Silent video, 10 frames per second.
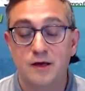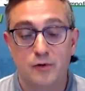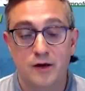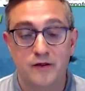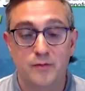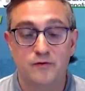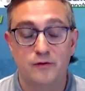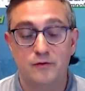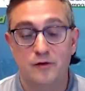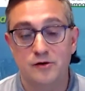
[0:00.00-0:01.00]
what are the
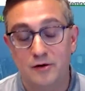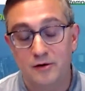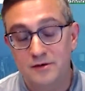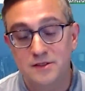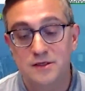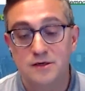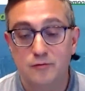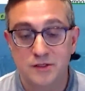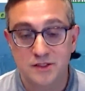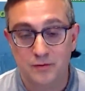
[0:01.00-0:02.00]
preferred returns?
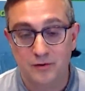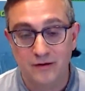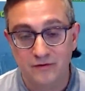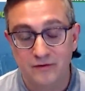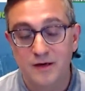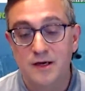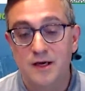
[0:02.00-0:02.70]
What's a pref?